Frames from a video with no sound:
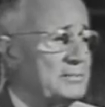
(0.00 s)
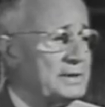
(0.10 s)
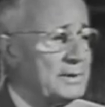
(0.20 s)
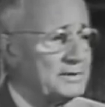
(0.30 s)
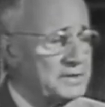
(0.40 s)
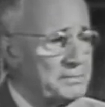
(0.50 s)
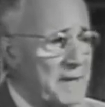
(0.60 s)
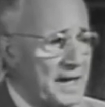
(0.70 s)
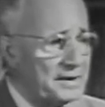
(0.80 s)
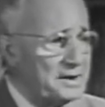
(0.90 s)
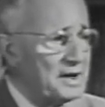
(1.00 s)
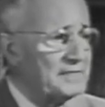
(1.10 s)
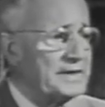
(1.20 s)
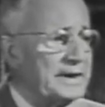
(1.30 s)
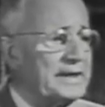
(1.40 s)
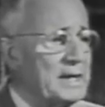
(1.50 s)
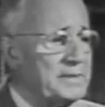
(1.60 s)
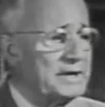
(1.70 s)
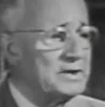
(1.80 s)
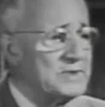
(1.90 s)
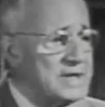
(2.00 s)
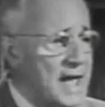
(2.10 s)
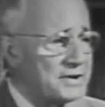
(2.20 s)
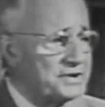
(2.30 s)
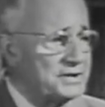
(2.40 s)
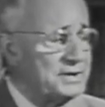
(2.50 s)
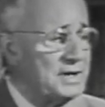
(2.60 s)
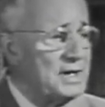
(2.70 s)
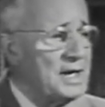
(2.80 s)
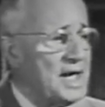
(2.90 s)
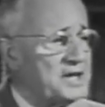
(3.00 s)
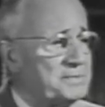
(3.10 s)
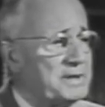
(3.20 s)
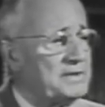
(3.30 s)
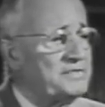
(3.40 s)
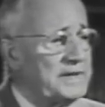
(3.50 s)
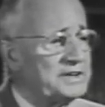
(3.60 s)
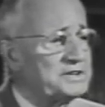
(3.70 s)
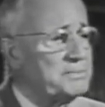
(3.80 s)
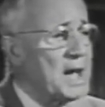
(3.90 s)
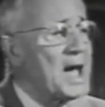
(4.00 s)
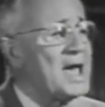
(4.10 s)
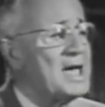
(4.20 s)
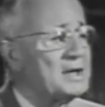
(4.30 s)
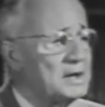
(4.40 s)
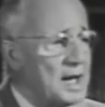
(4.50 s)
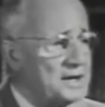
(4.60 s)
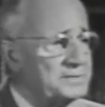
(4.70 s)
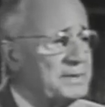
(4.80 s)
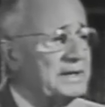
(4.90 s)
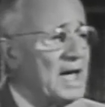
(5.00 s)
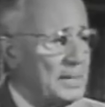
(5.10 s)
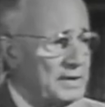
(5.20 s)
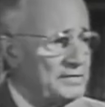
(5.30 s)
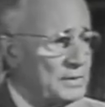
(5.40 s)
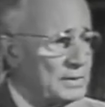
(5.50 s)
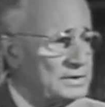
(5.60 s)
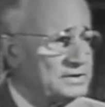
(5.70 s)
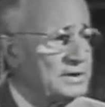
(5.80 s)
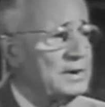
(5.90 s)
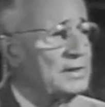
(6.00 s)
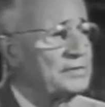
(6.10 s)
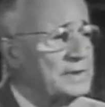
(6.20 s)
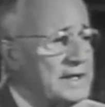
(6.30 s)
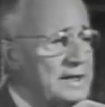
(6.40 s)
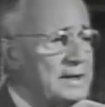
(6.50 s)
because the pattern of their chemical reaction has been fixed by cosmic habit force. 3,